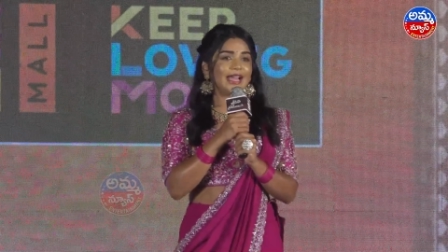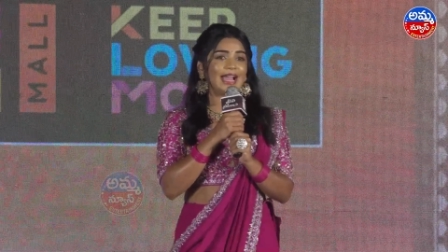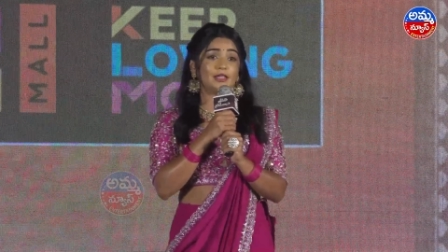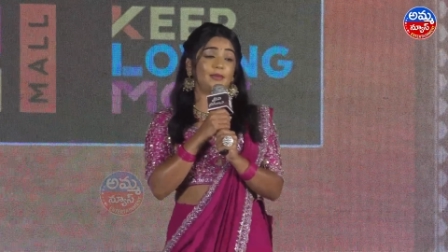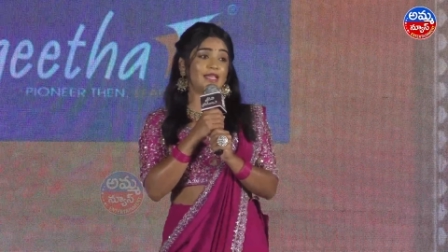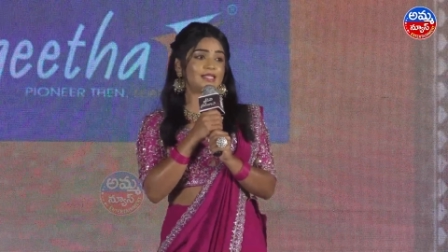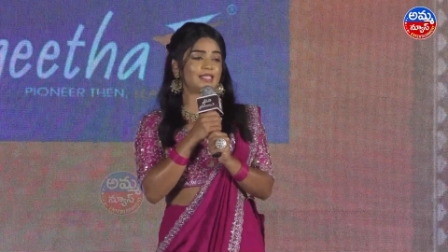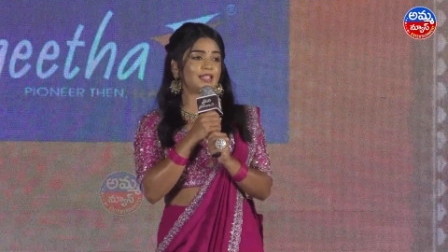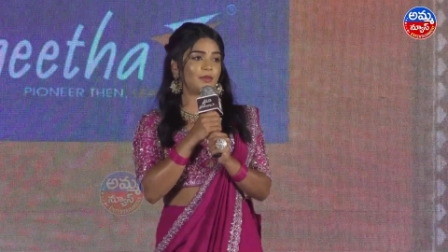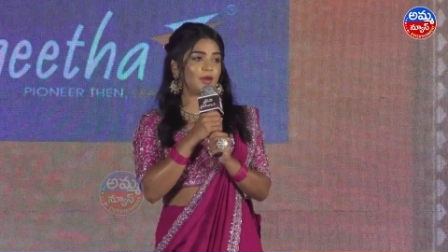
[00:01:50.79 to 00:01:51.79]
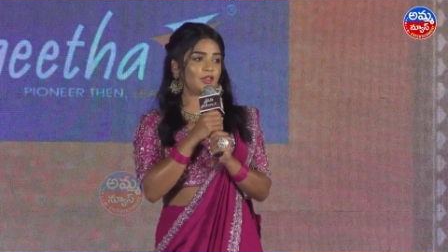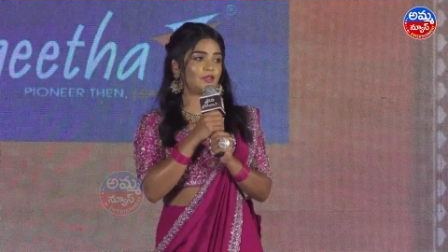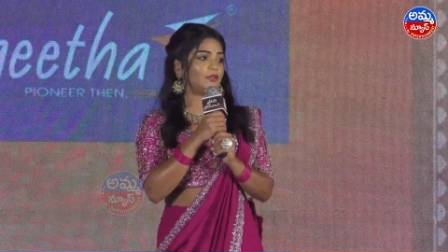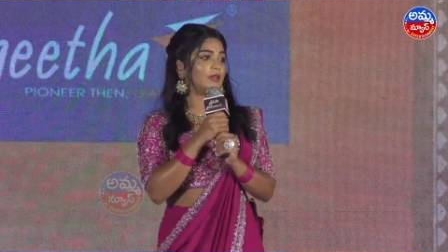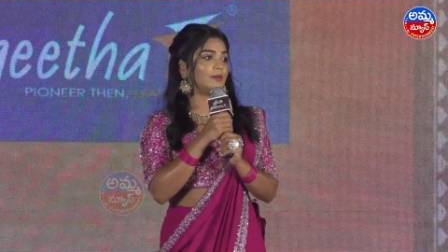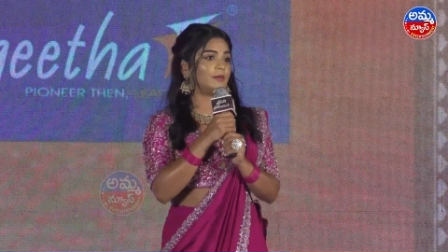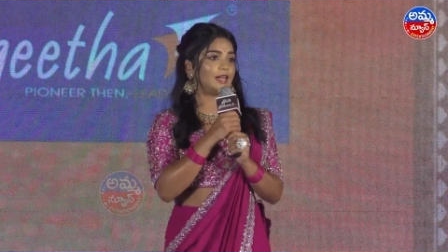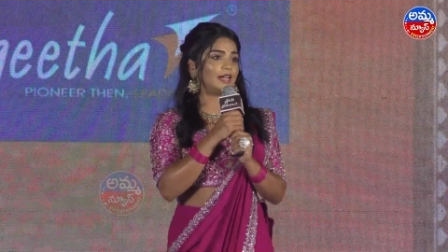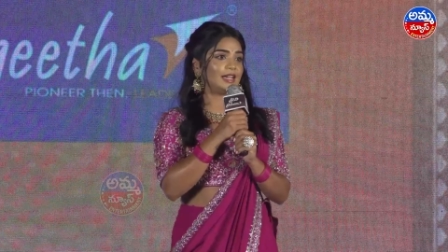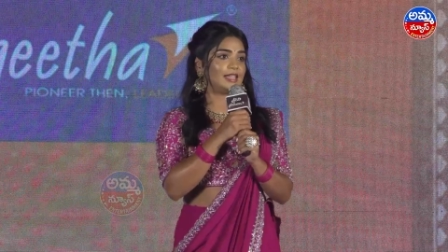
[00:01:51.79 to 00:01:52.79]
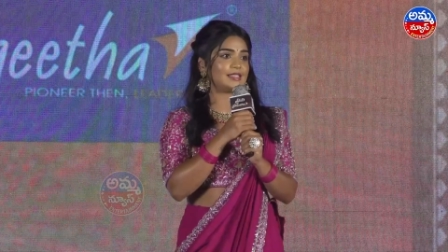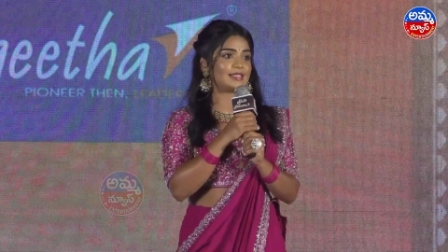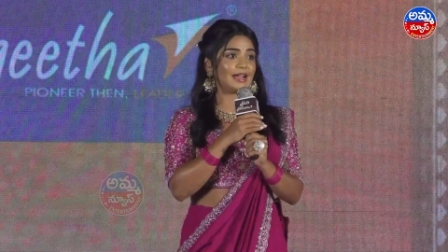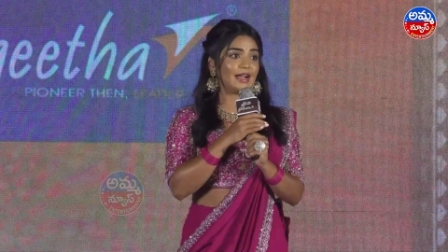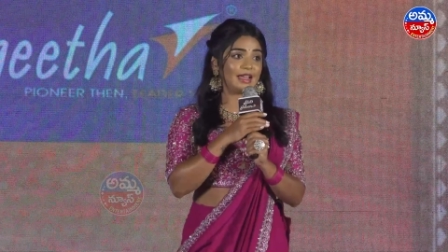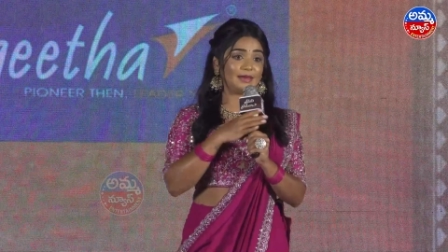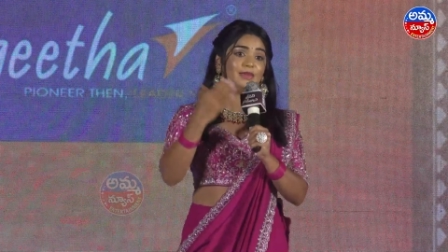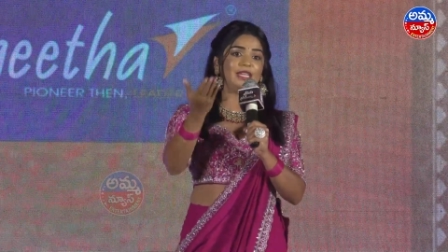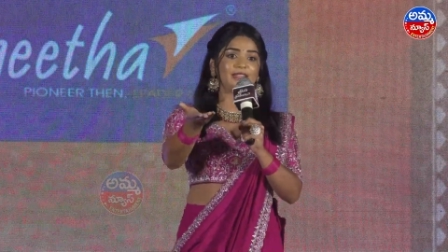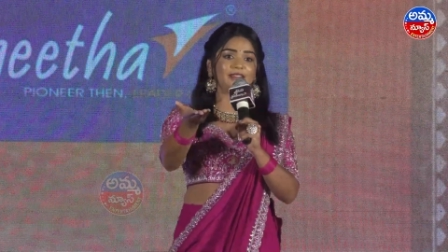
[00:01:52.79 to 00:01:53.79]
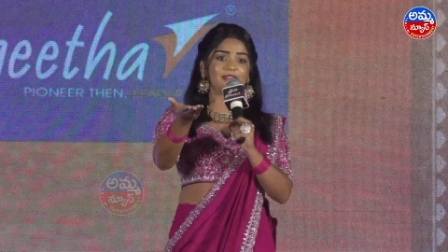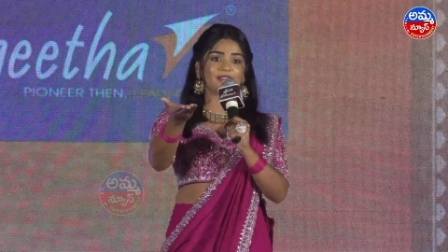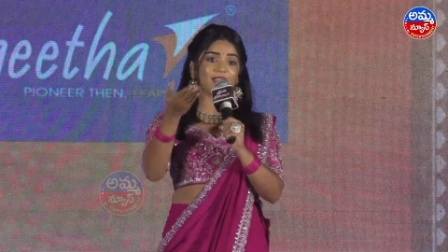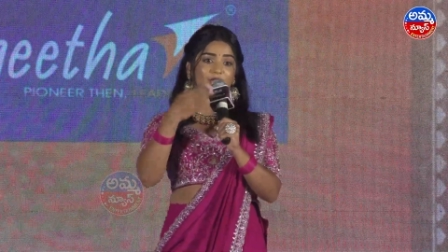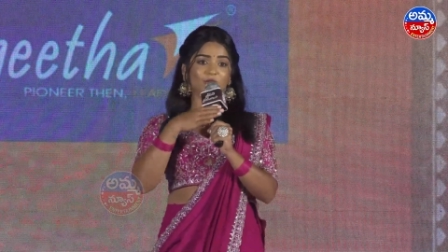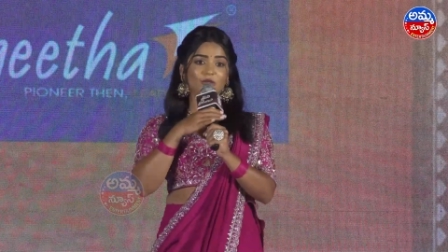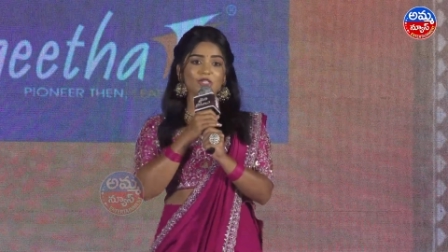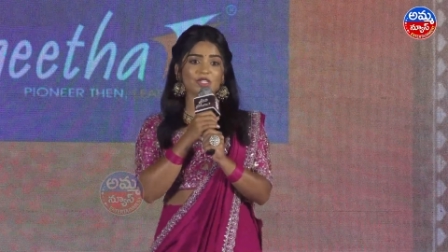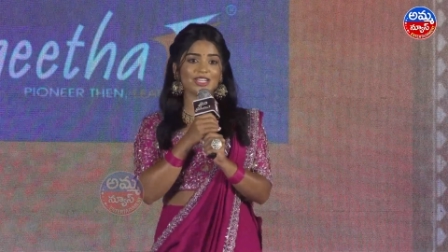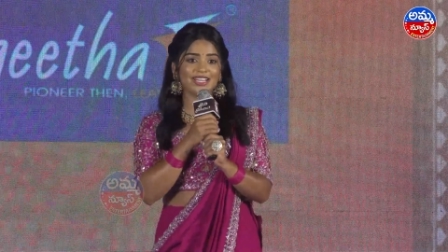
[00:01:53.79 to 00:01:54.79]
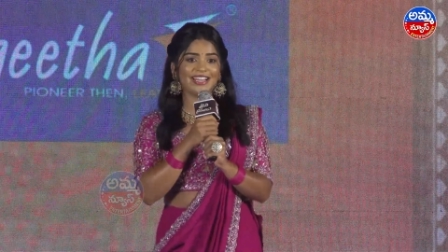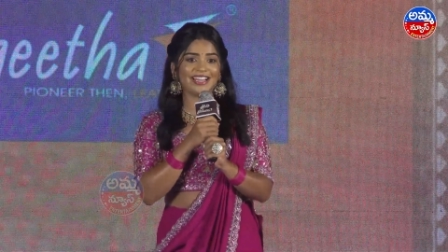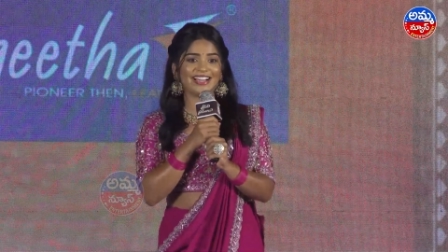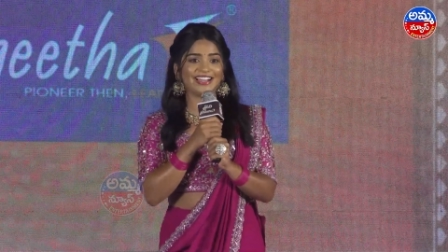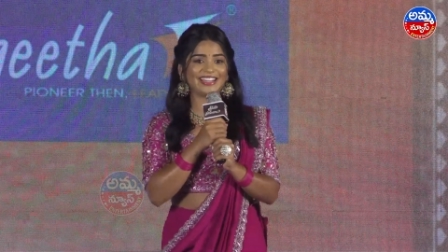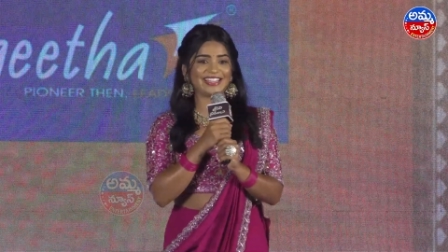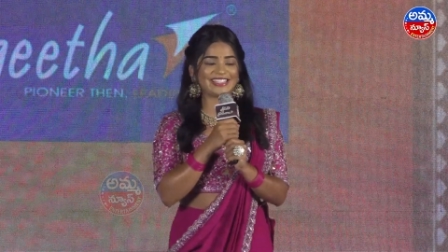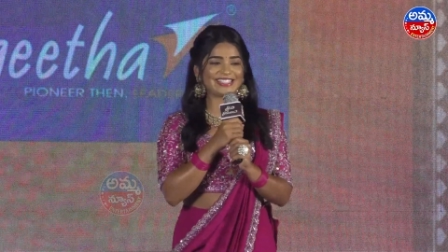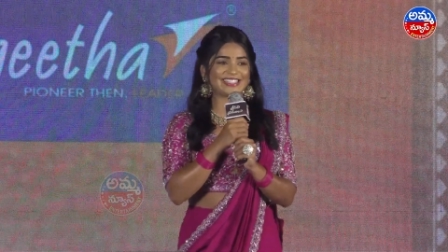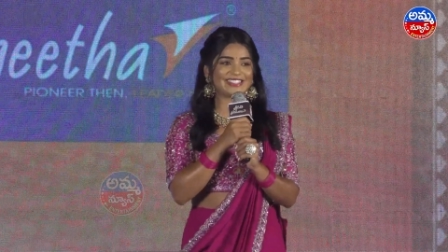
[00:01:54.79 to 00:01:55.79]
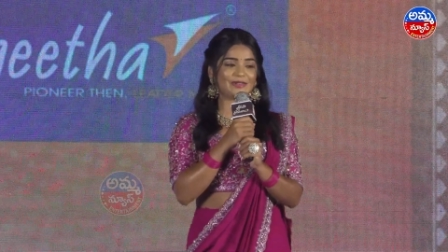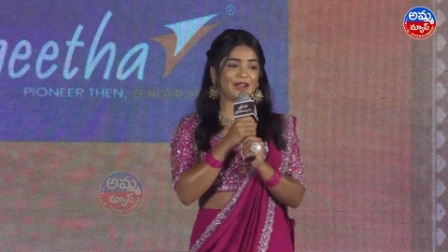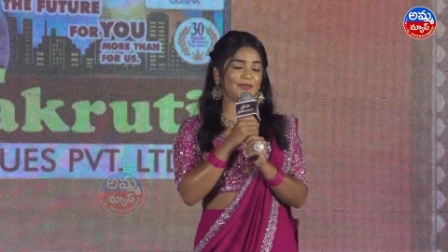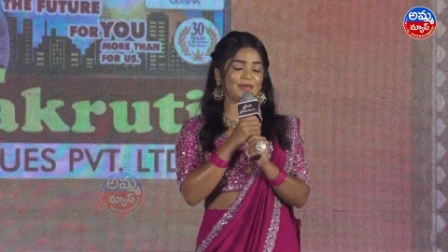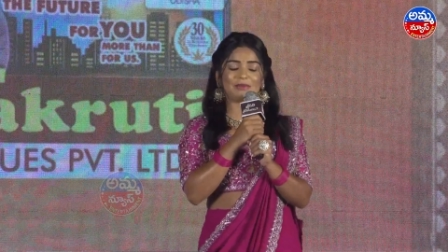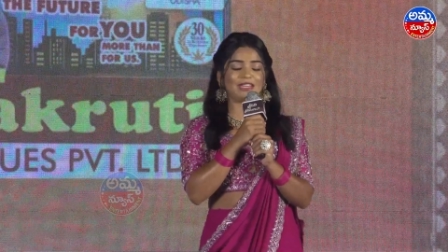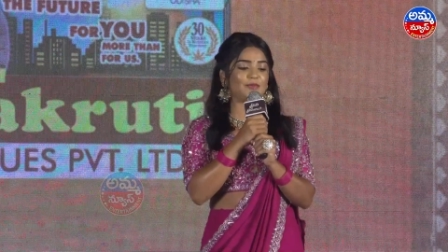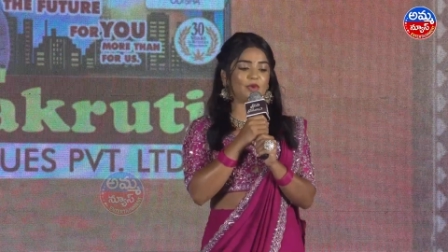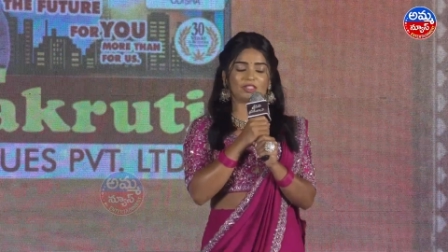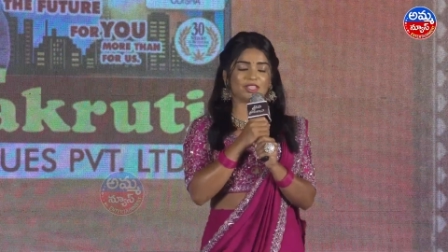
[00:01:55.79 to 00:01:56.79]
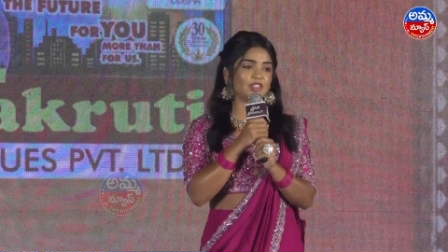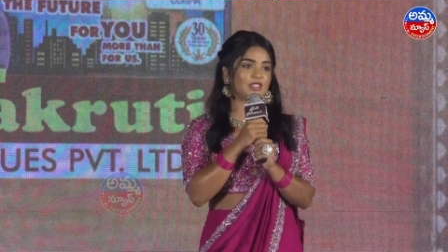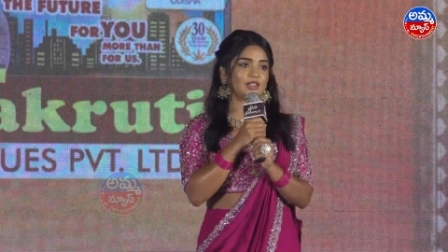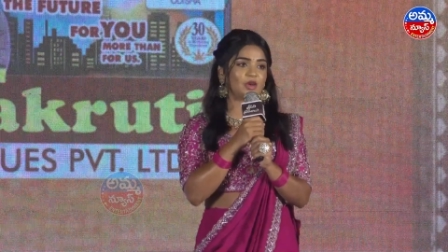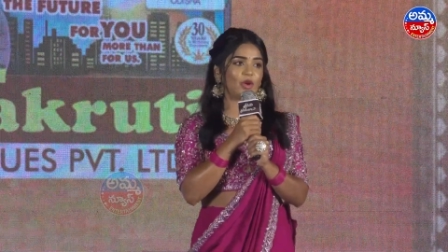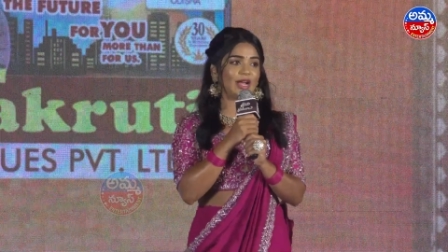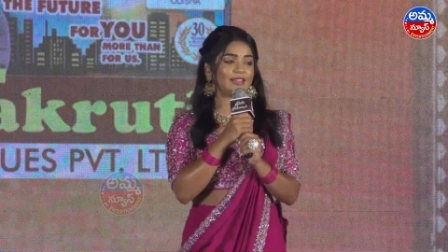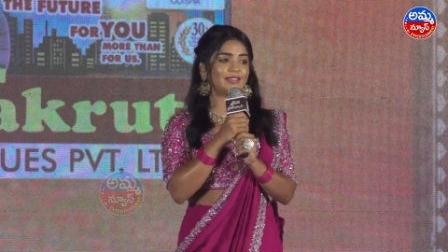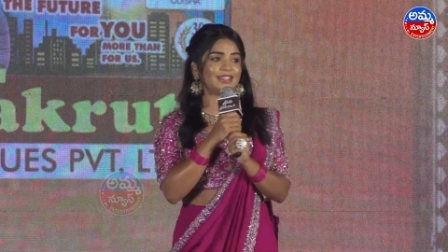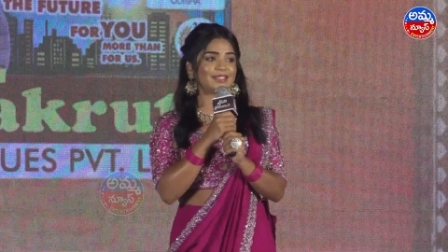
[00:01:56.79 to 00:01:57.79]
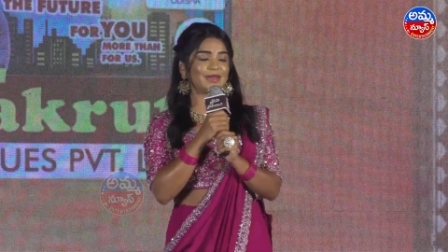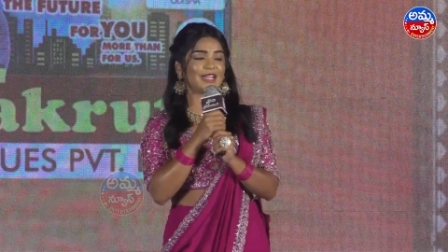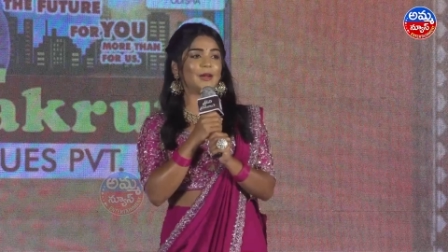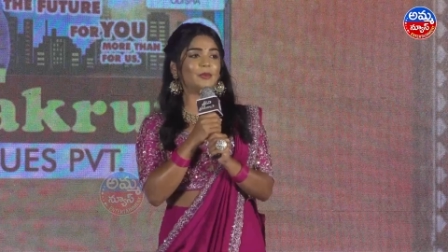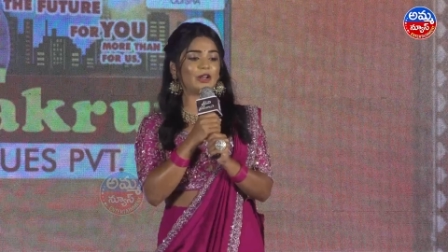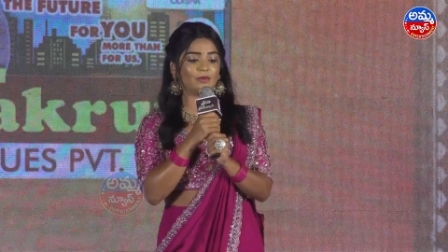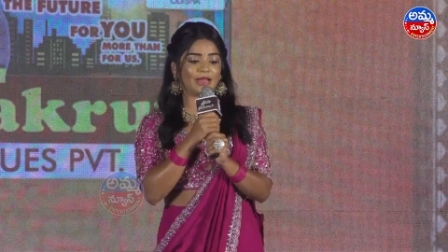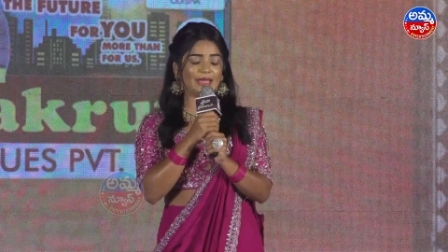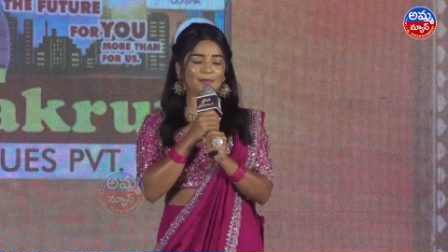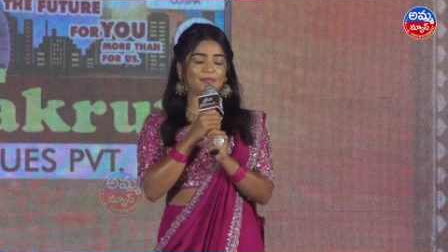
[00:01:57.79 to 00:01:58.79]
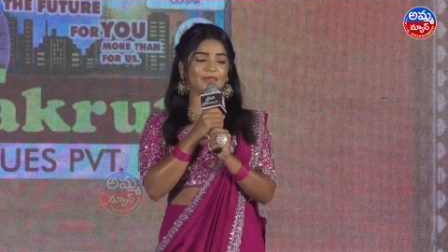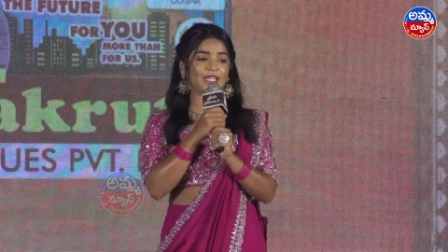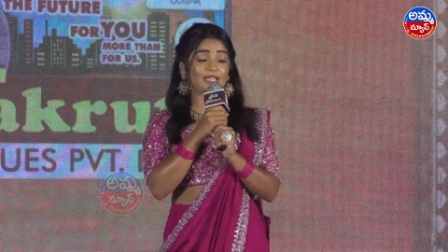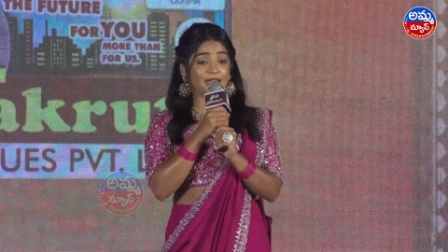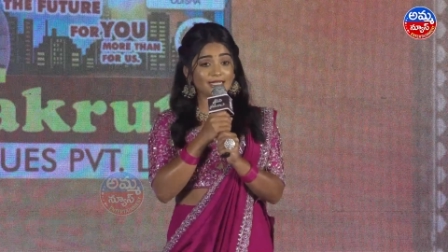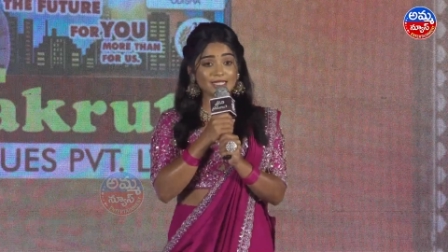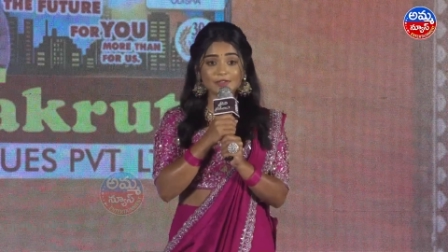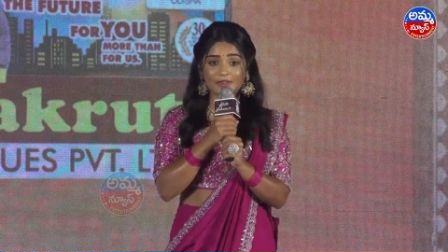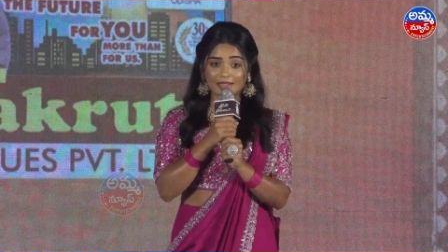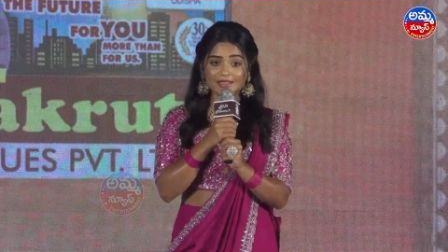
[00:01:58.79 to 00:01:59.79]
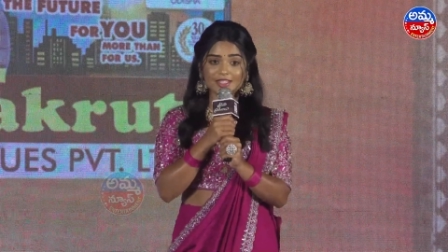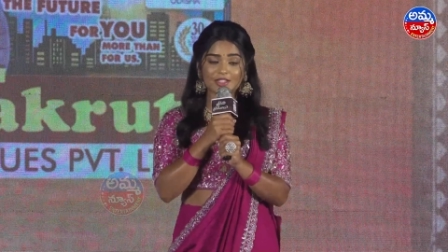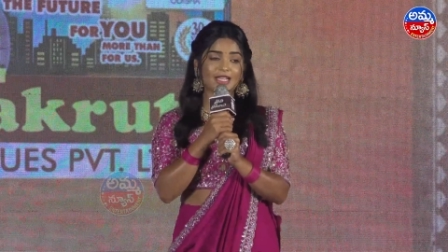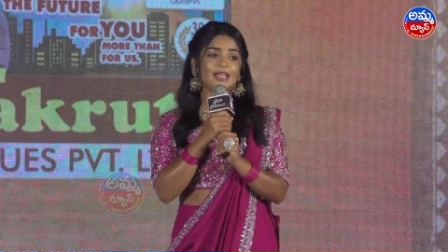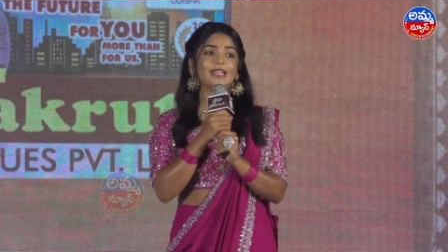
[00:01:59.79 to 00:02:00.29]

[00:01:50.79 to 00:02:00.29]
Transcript: And the best thing about the film uh, is meeting Santosh uh, he's one of, I mean, more than just a co-actor, he's become one of my greatest friends.